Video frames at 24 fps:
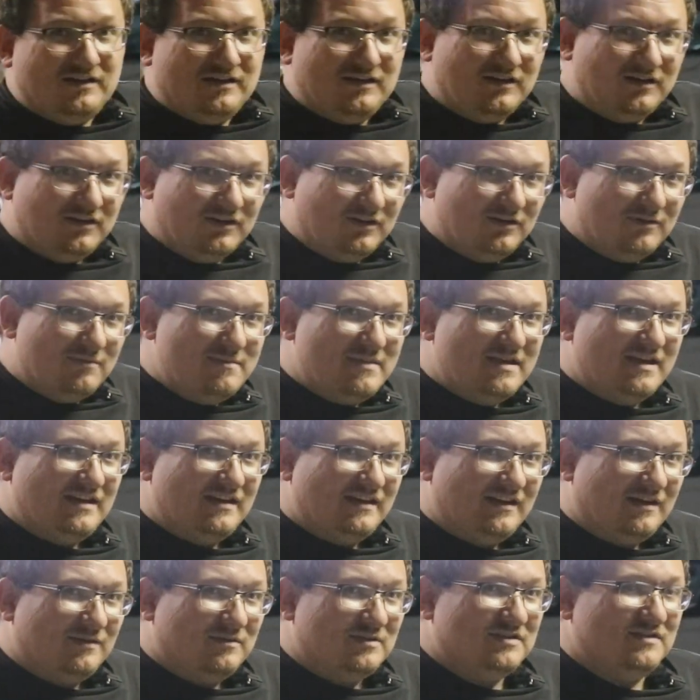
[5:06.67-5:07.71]
oh
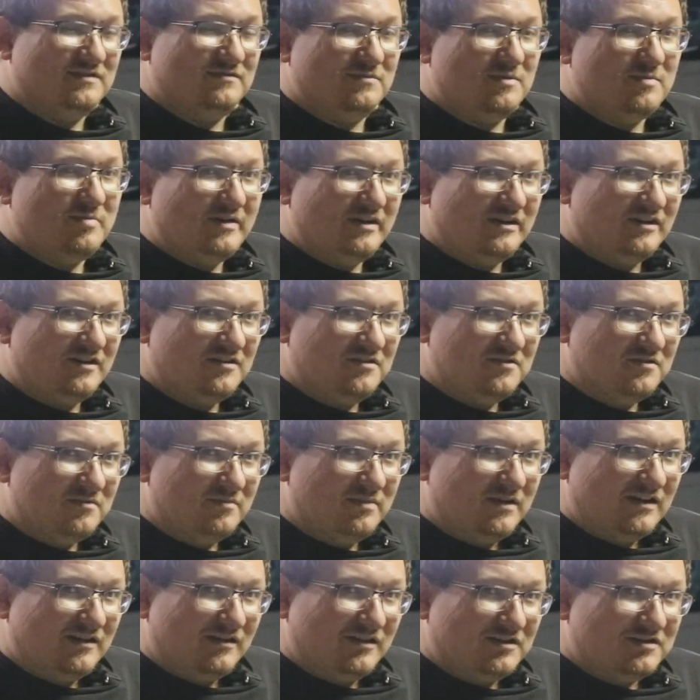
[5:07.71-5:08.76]
man, I wasn't prepared to do a
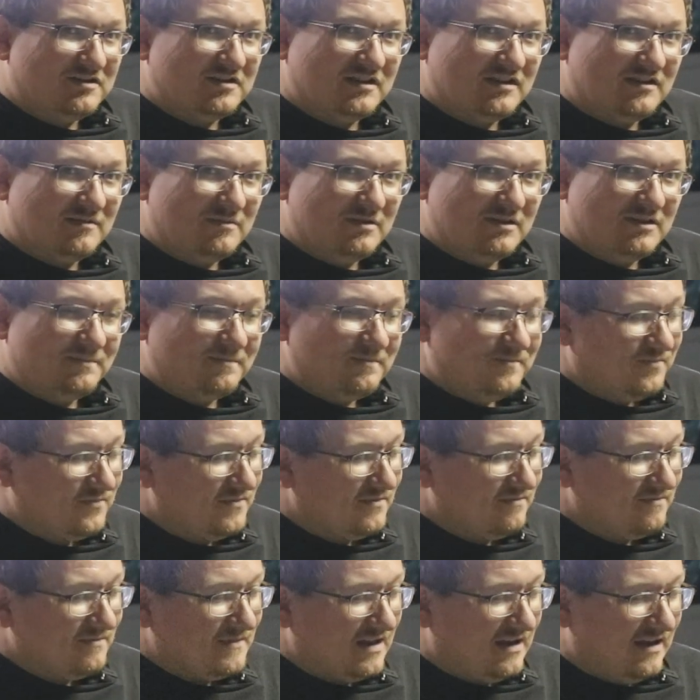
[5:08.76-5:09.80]
bearing job, but
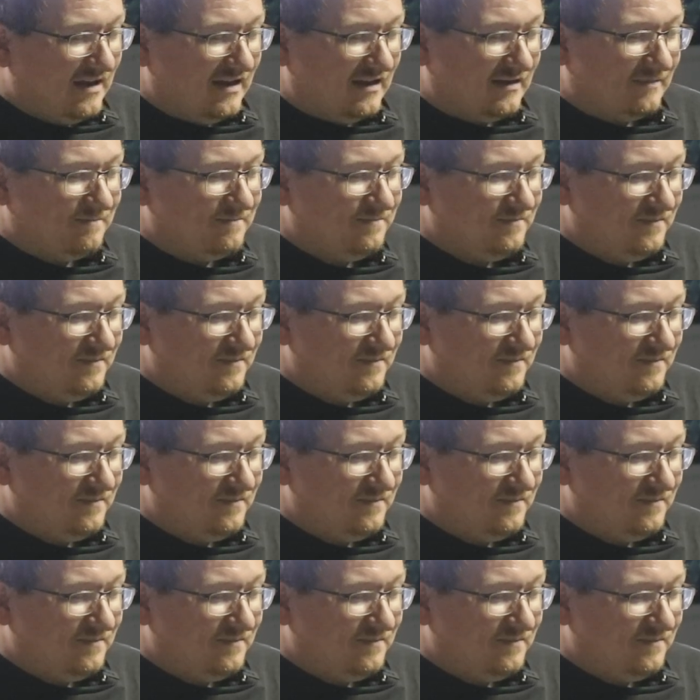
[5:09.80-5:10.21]
hey,